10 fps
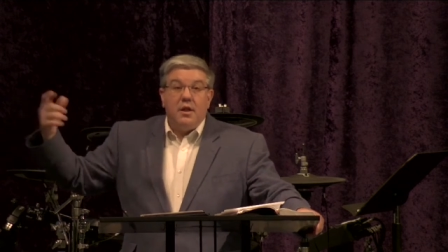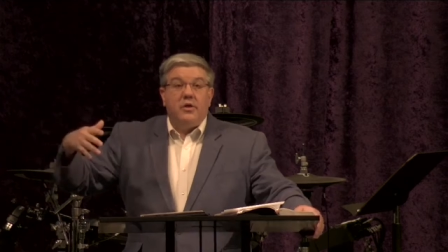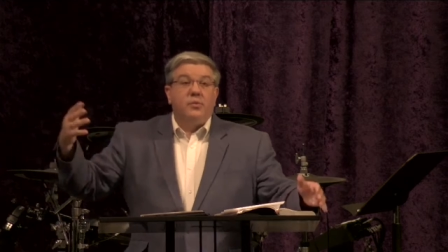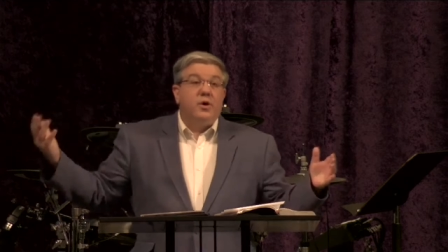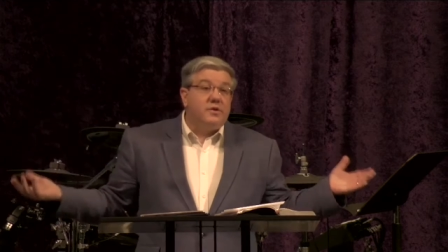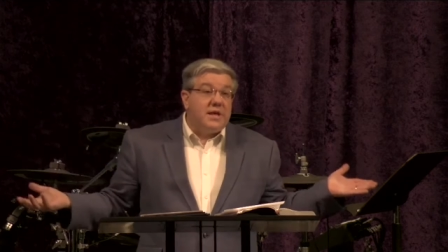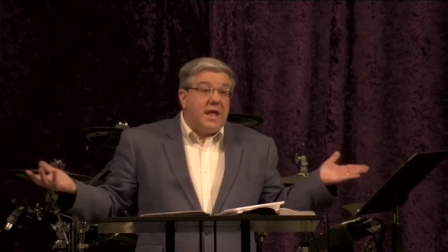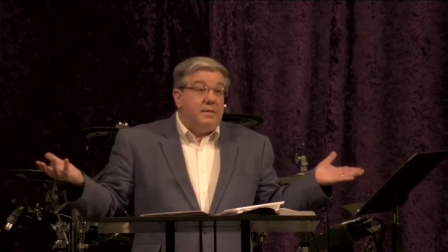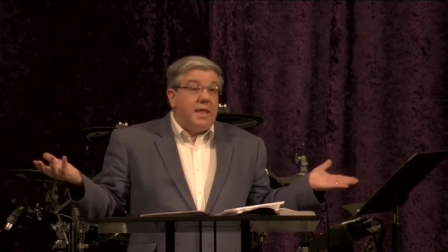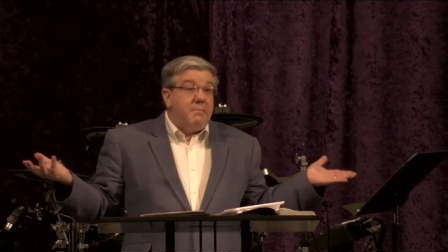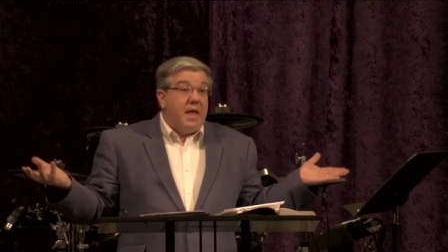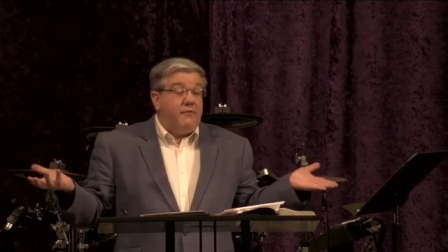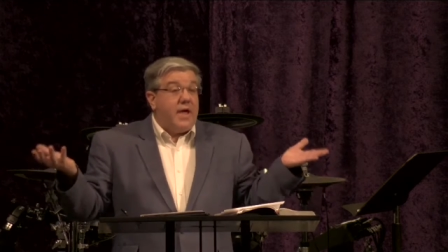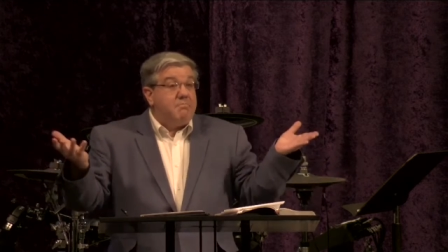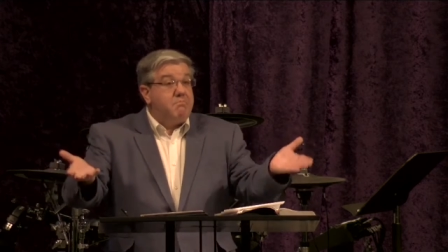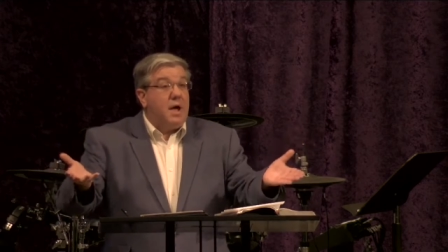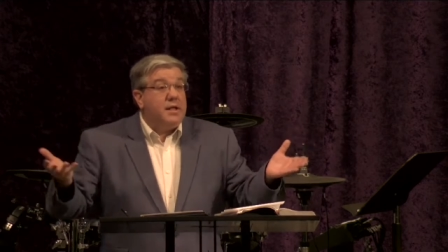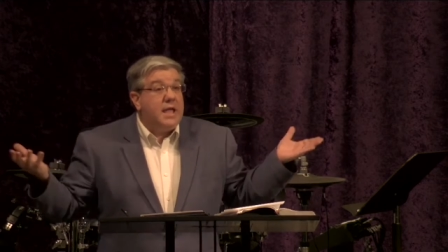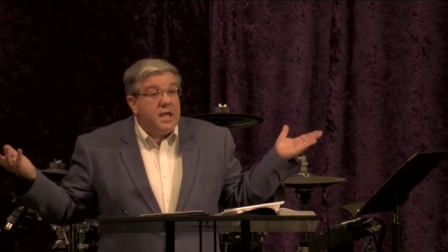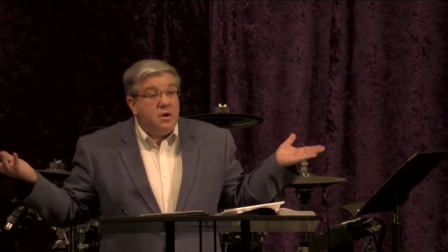In other words, they may have had
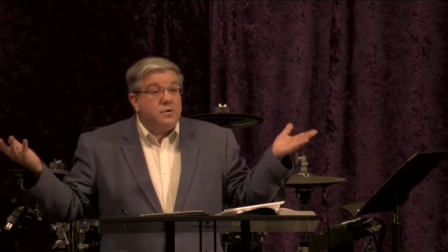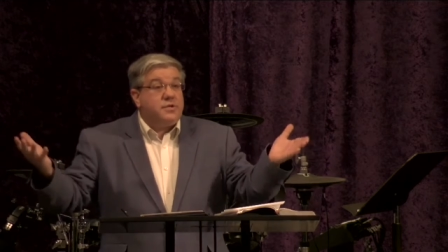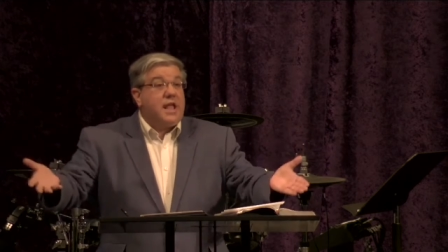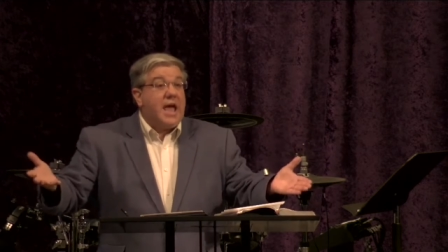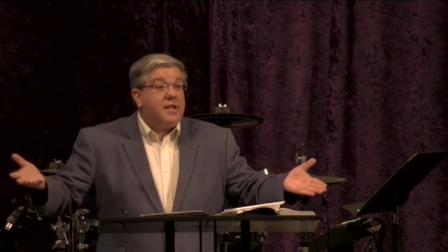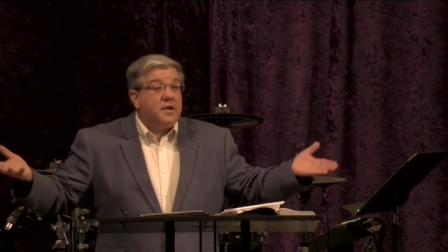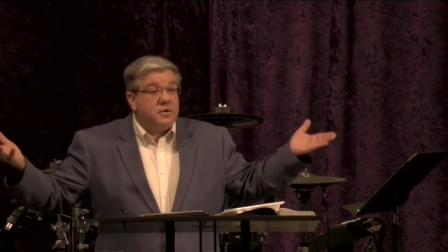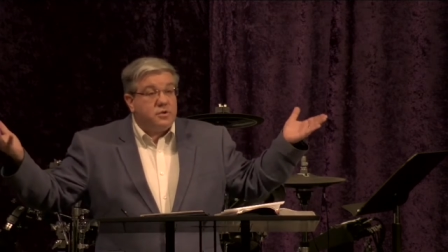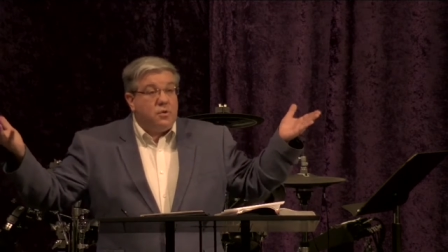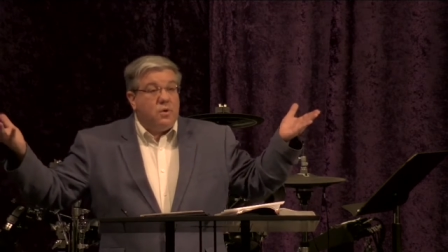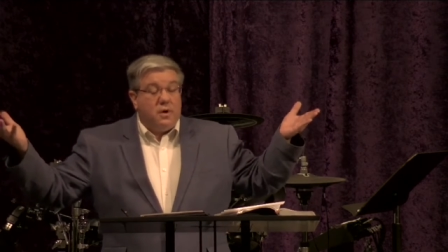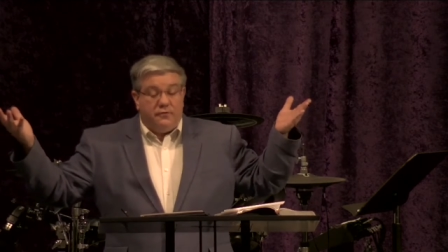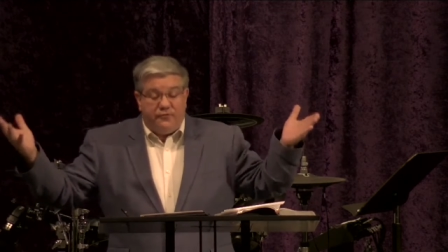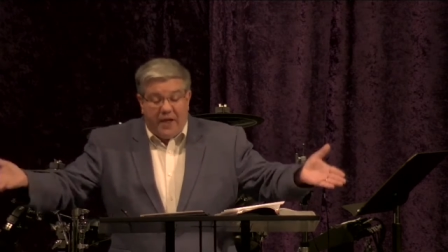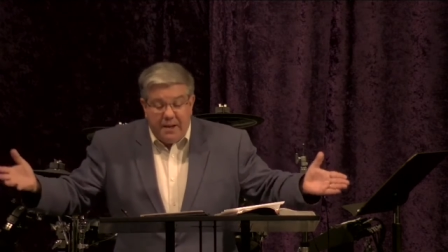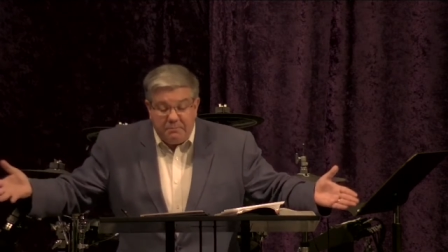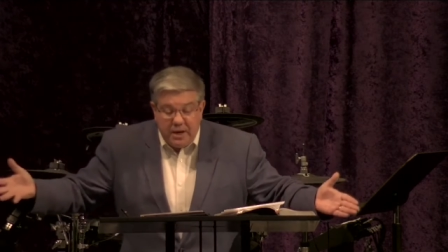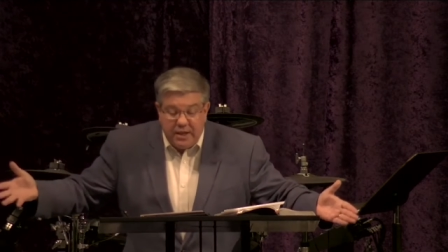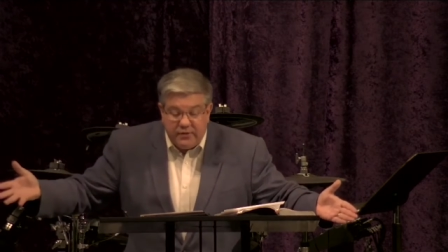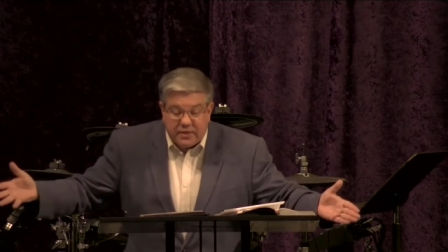money or status or a
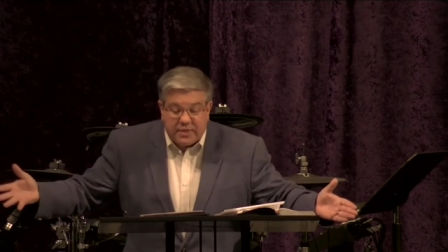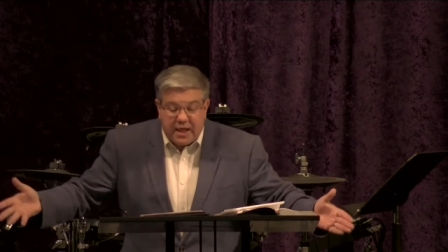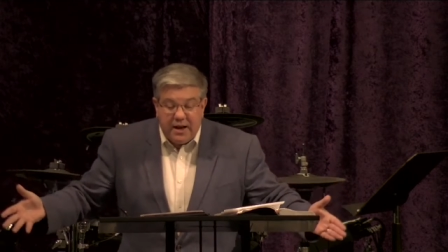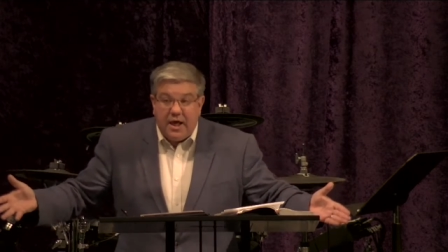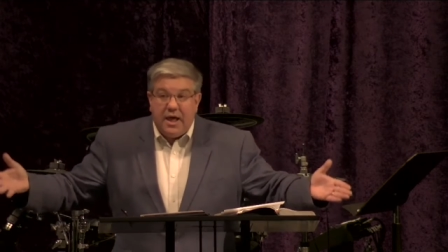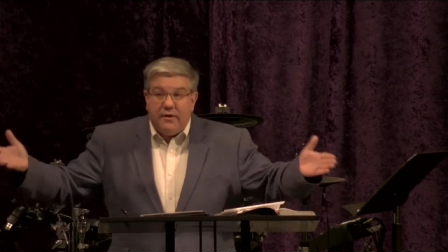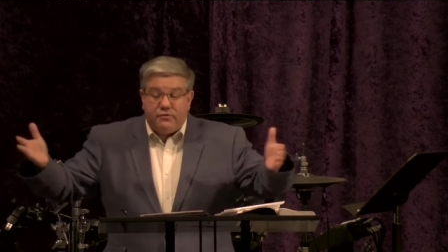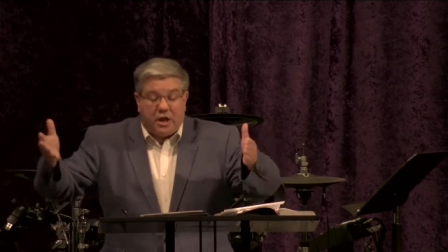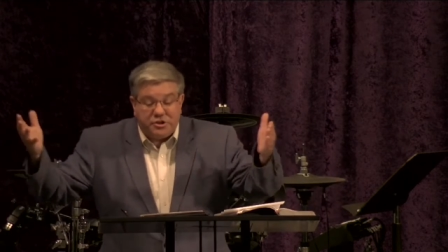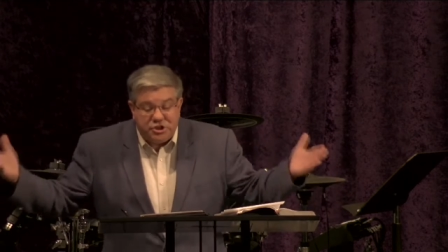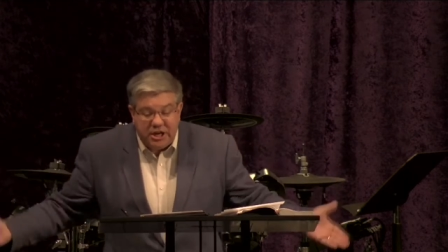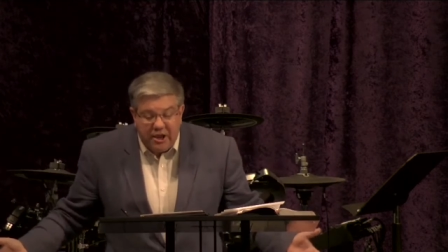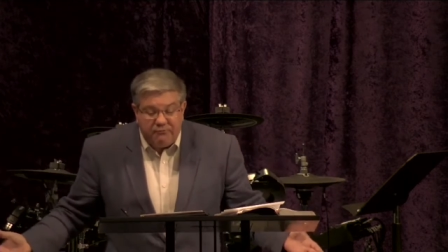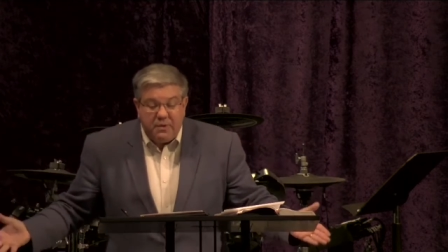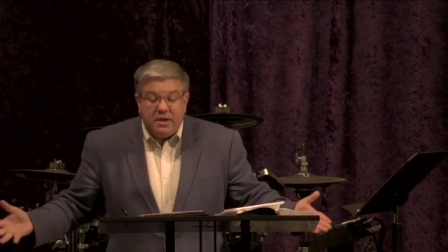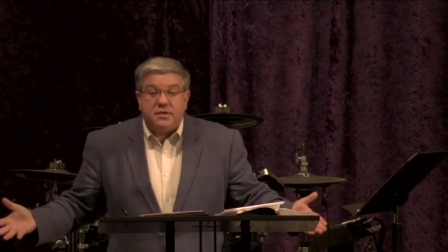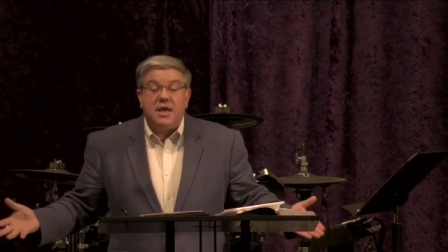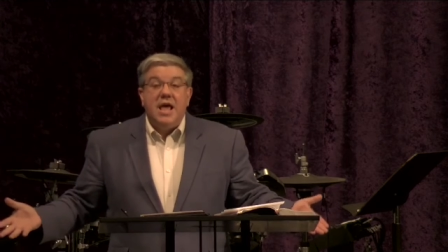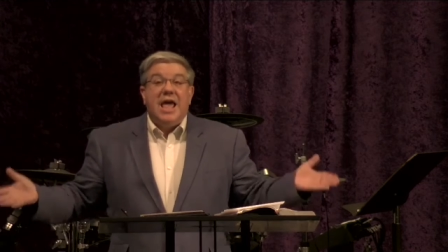family that they loved, achievements,